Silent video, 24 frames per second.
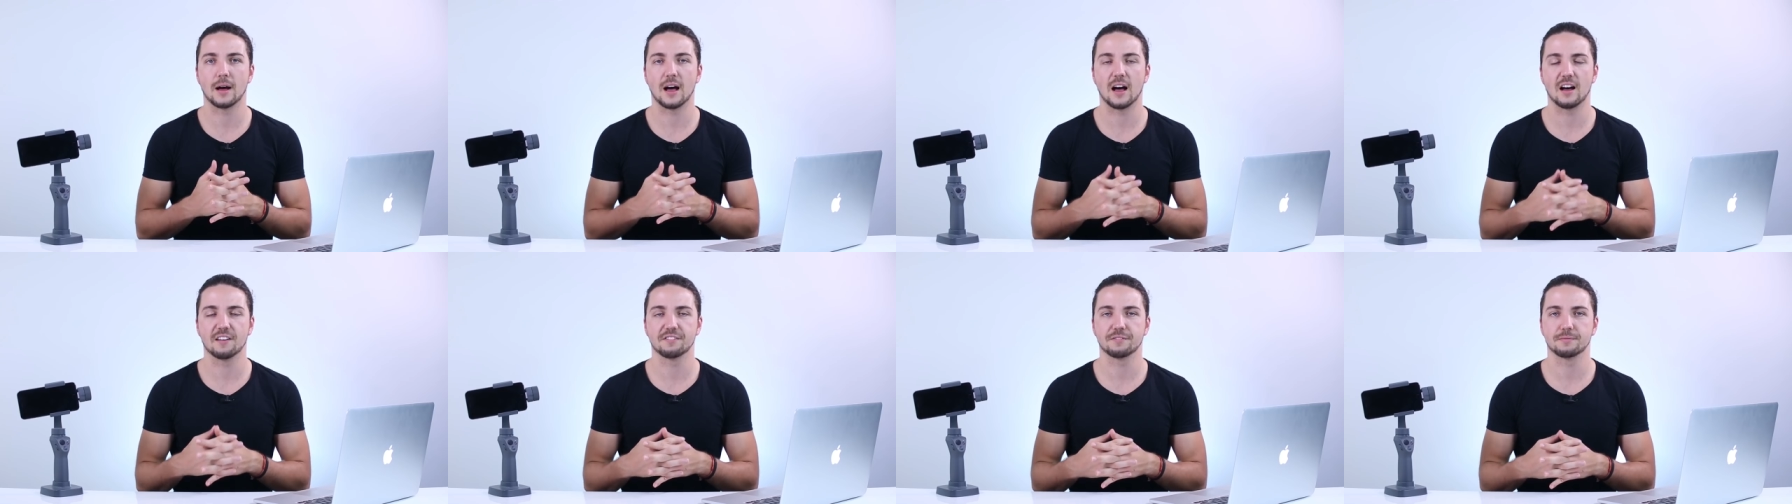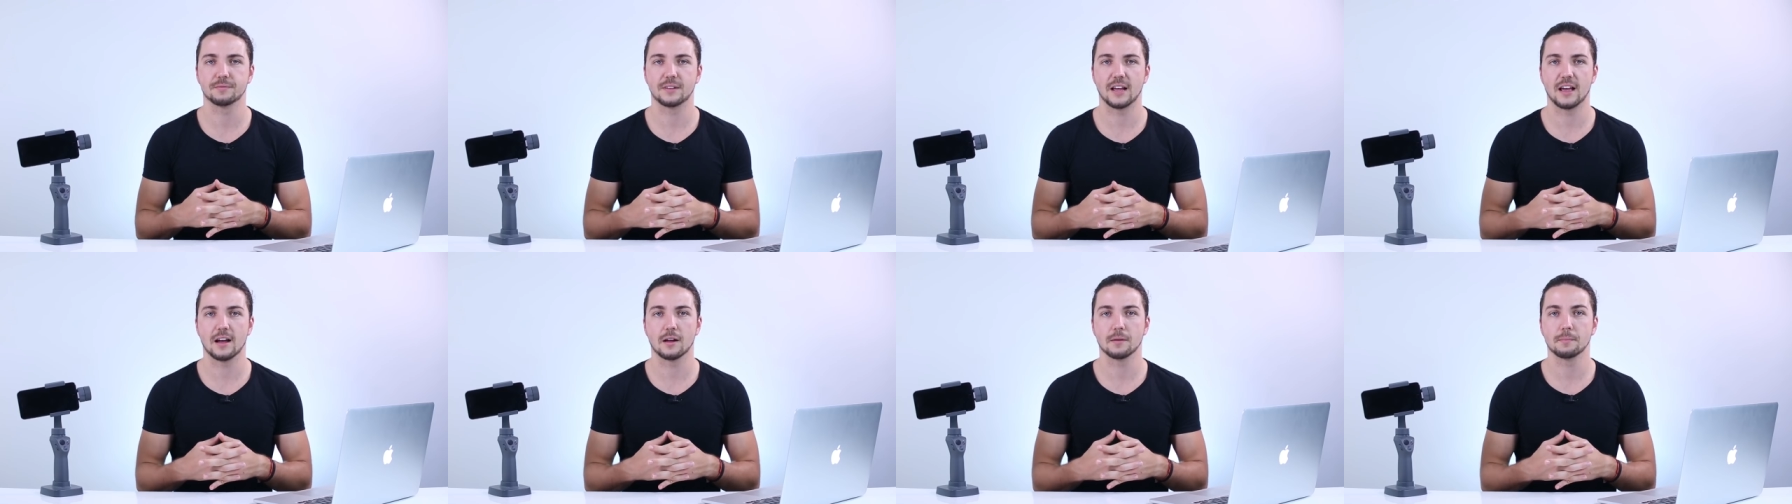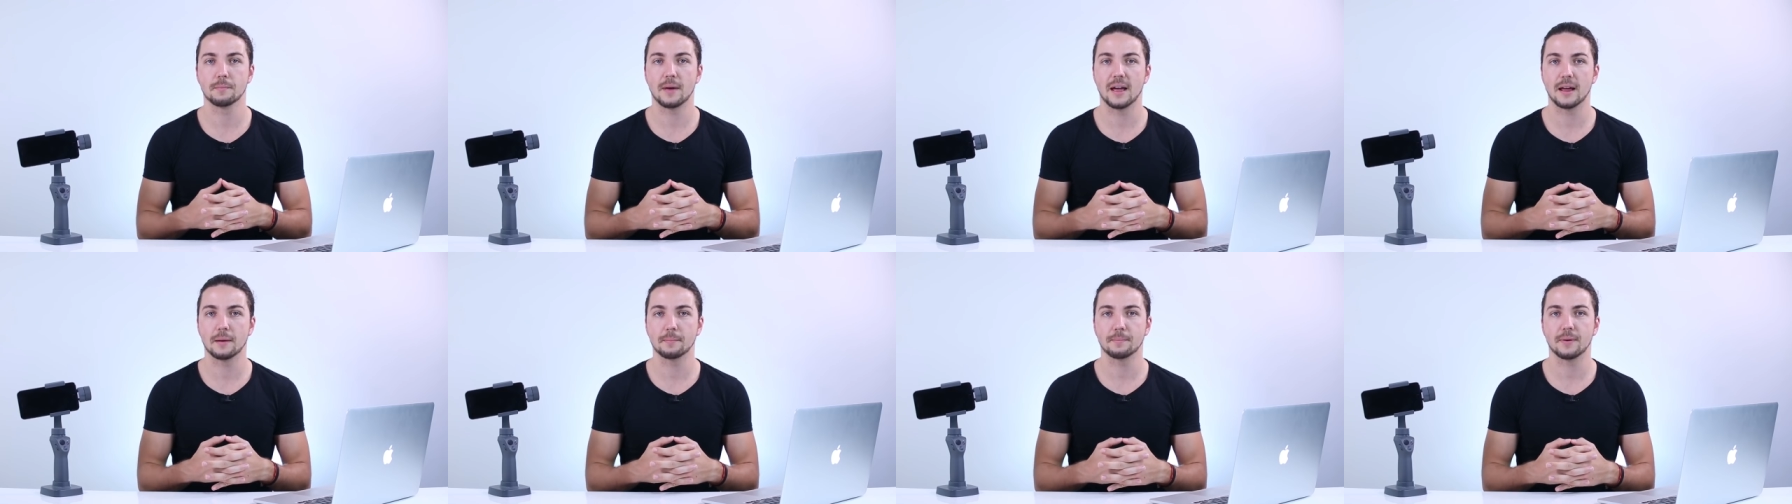half
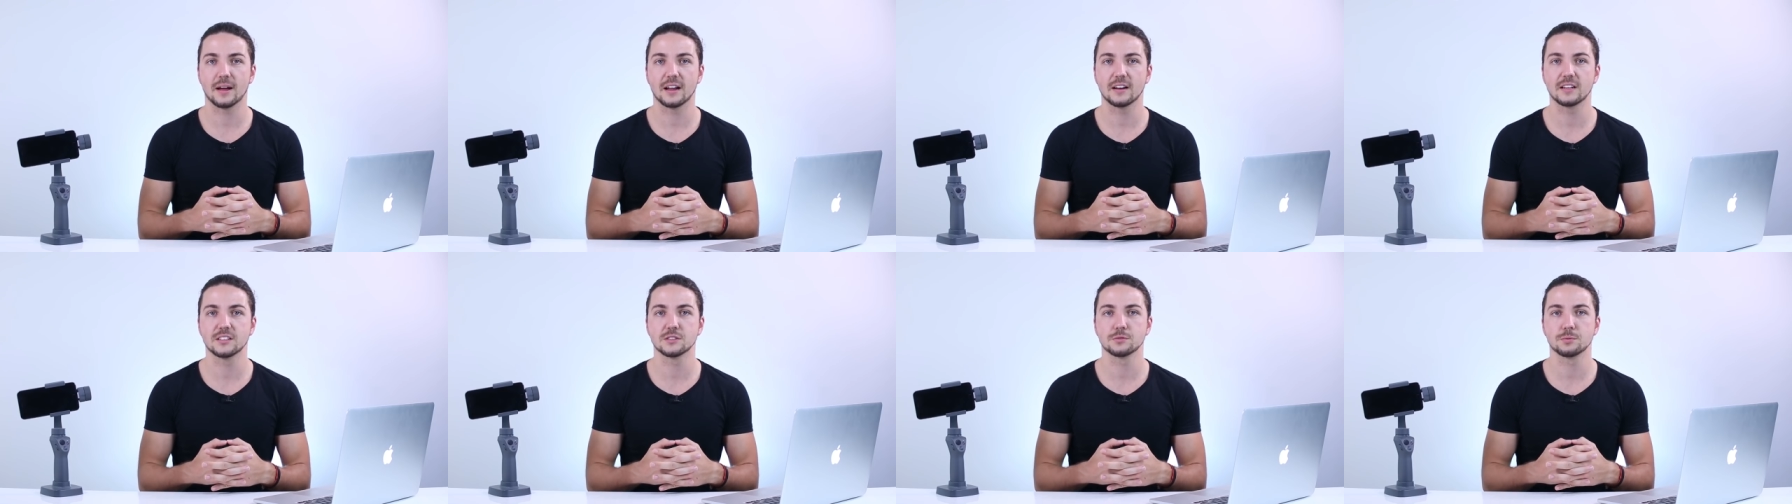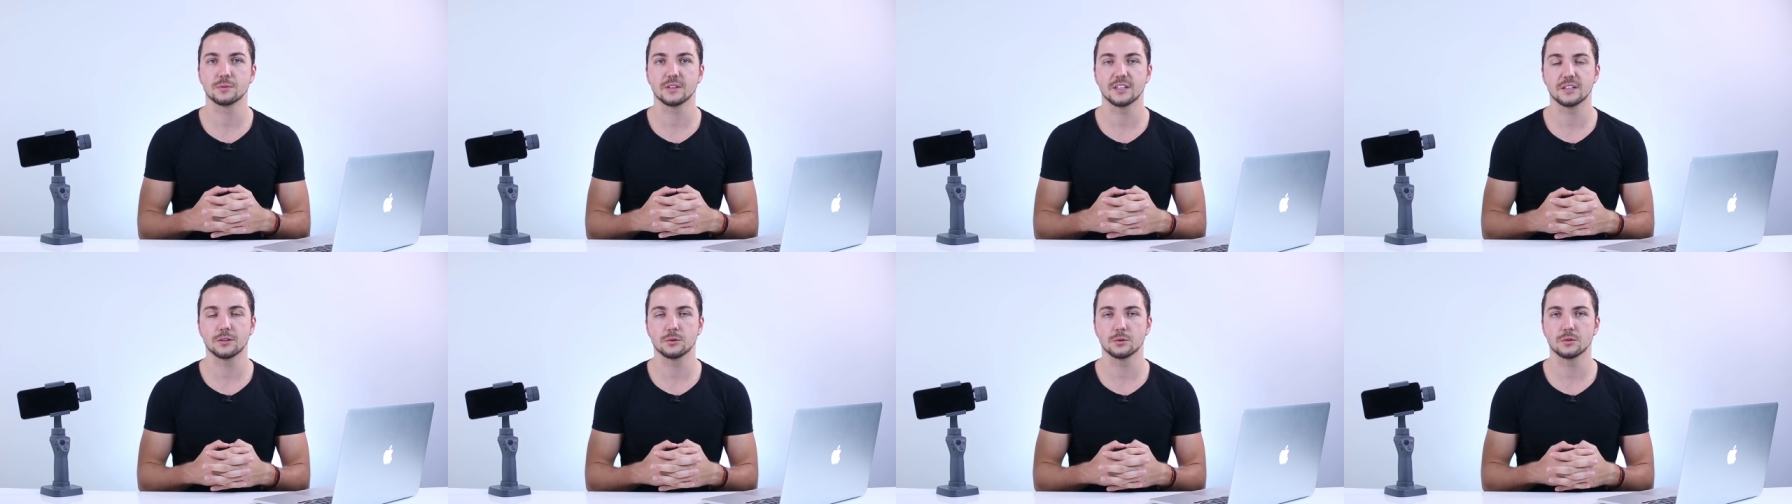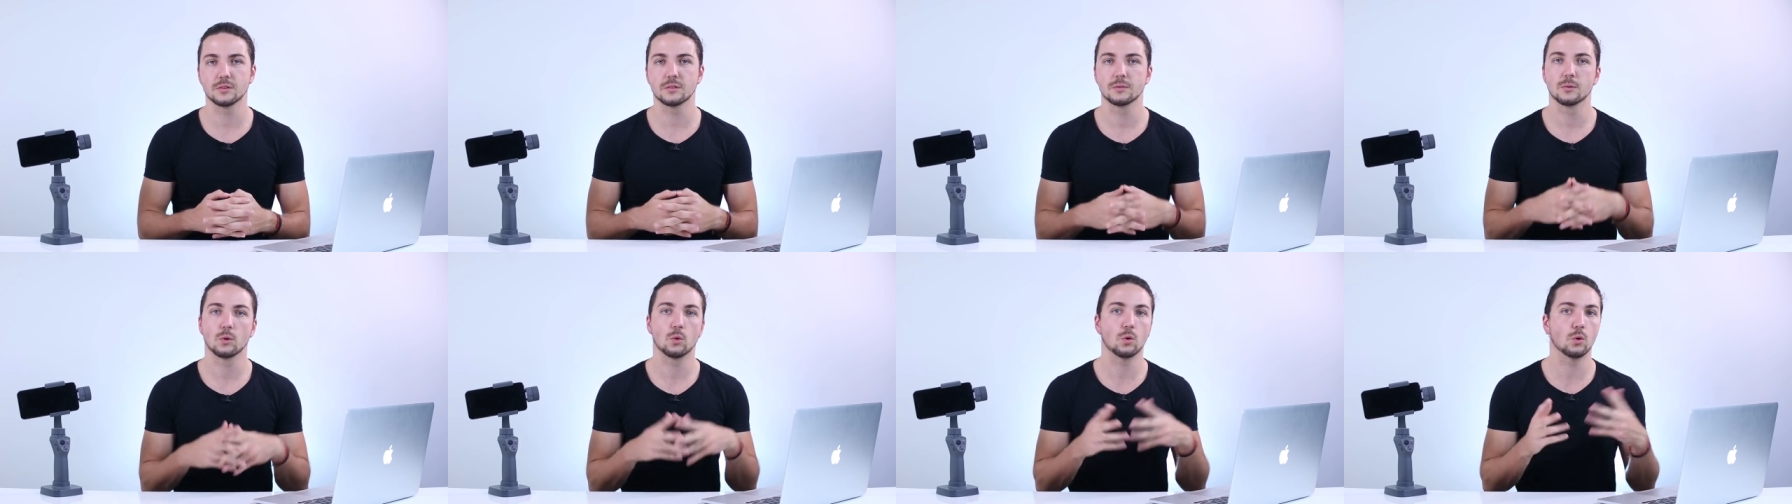down man bun is really
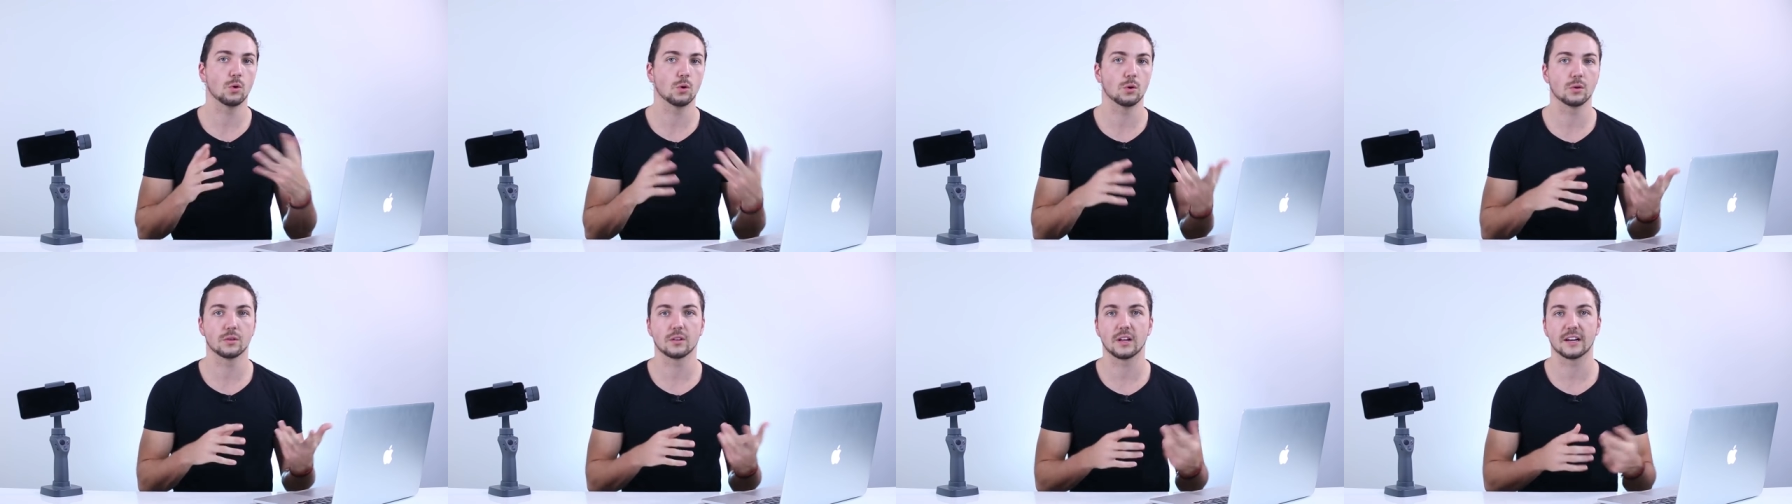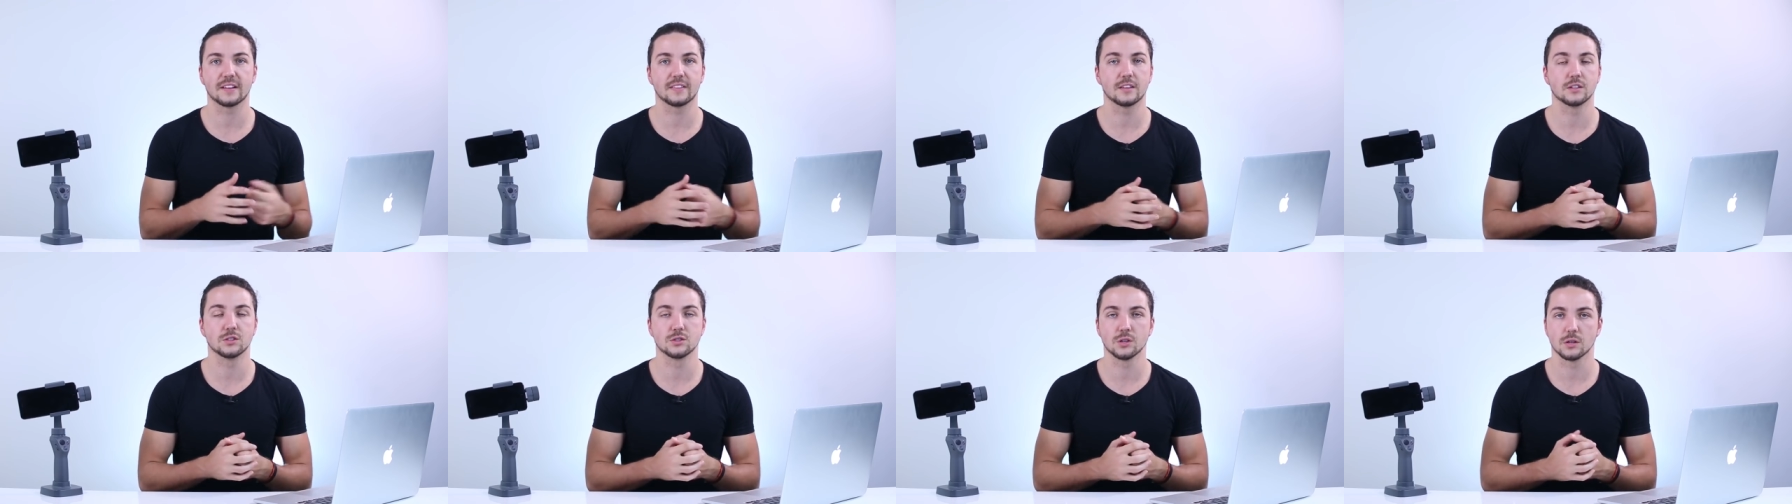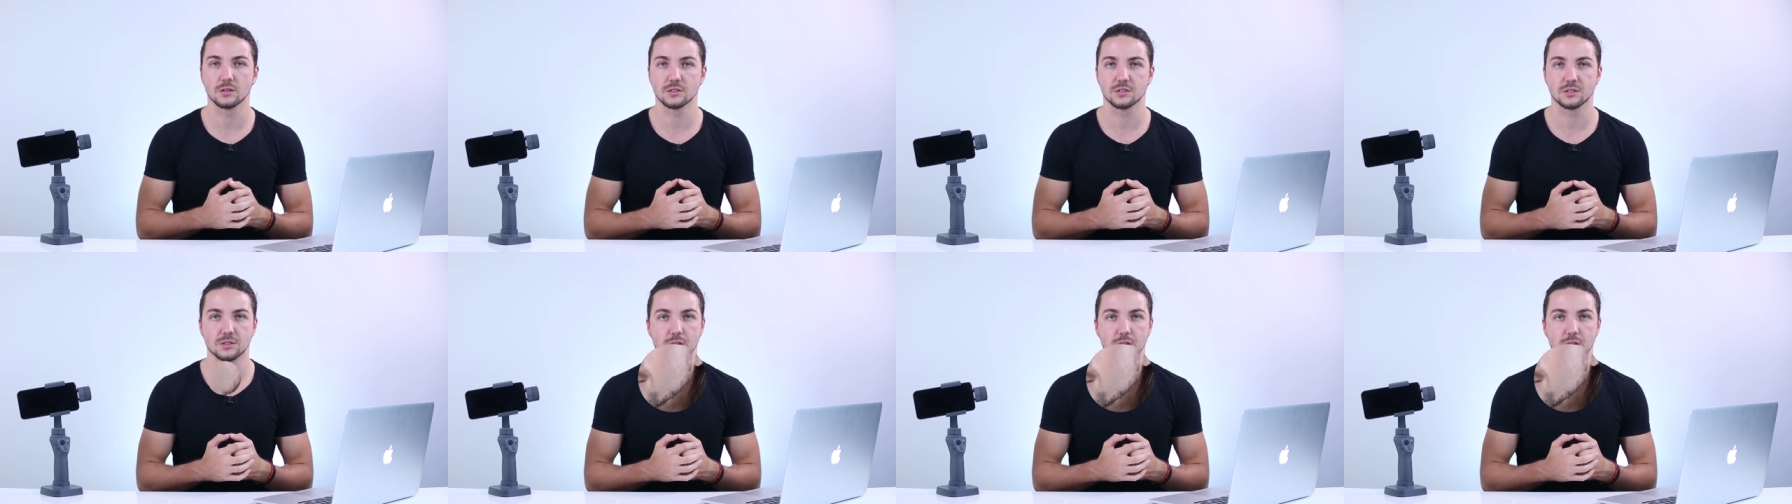good, or like the Jon